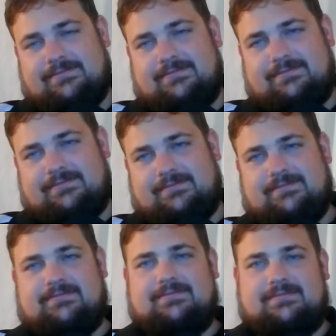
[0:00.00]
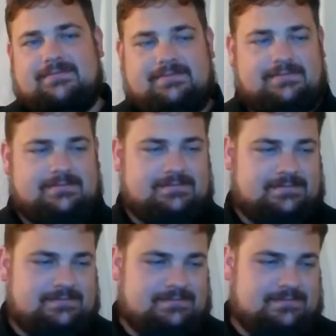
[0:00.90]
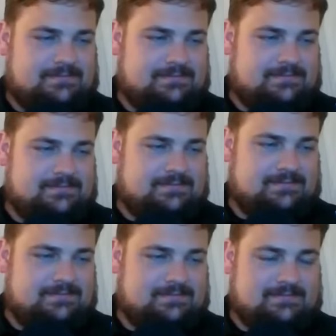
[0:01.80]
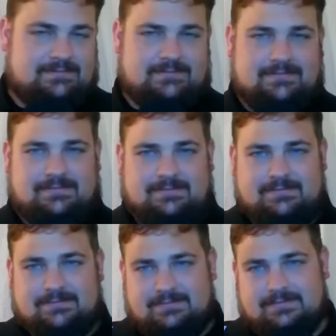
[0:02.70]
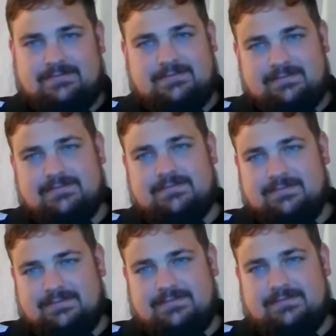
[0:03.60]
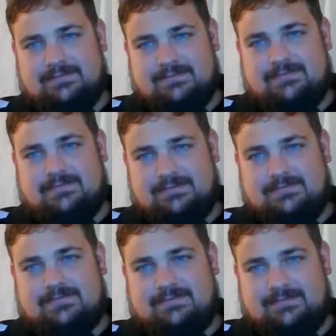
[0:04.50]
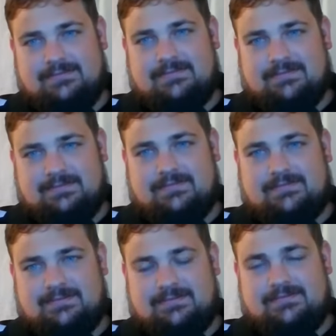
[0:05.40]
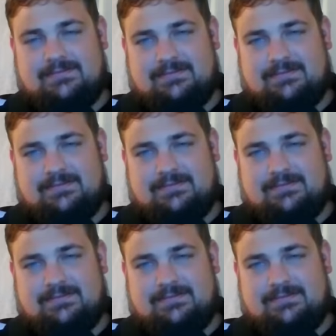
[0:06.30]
No words are spoken by the person on screen.